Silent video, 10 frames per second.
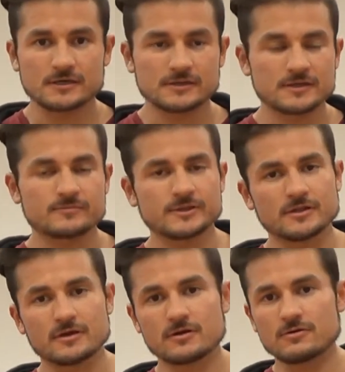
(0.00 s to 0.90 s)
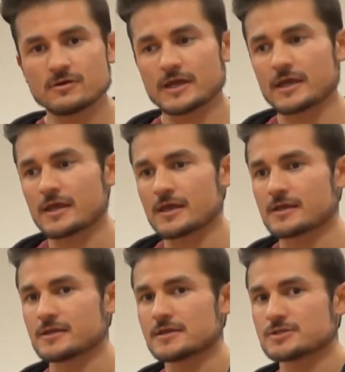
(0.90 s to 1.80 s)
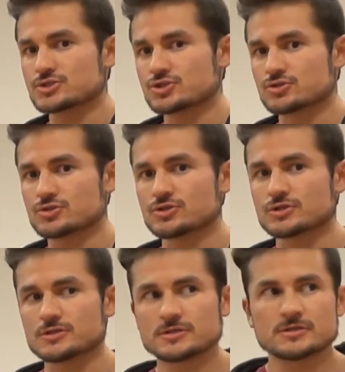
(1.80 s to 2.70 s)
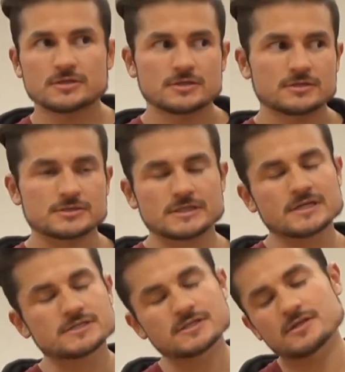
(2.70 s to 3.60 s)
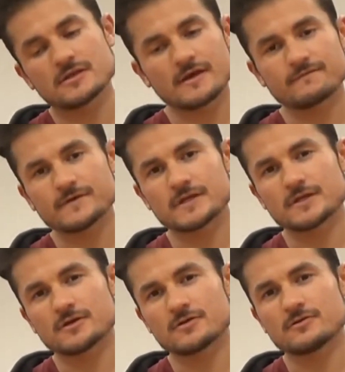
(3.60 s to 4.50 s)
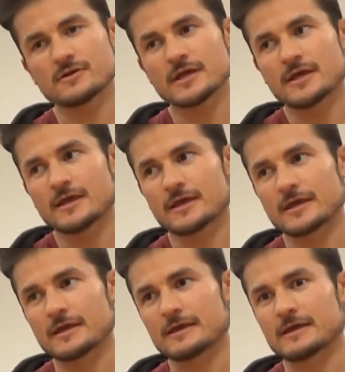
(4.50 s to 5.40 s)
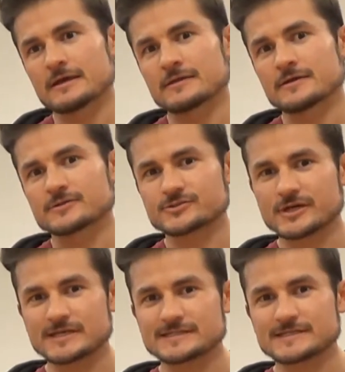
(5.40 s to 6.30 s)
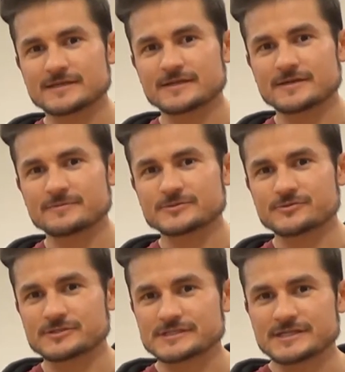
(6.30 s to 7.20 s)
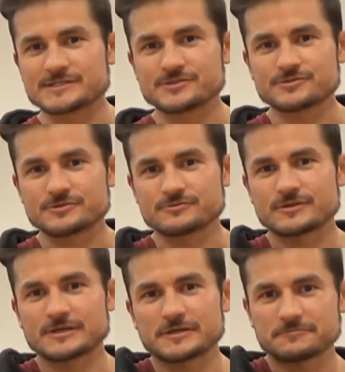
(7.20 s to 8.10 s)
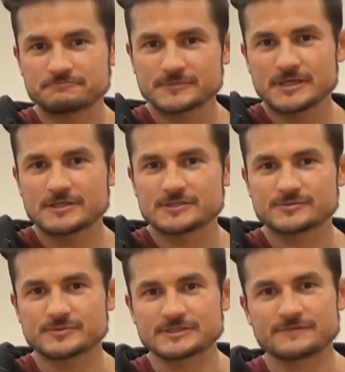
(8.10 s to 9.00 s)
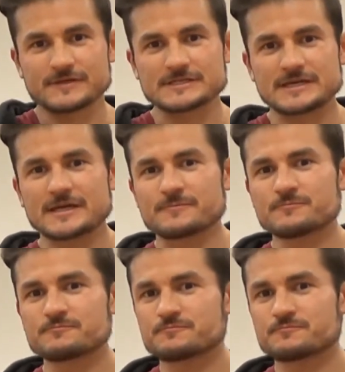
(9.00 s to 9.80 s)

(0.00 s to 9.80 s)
link below and it should send you to that video, and I'll try to set it up so it sends you to the specific time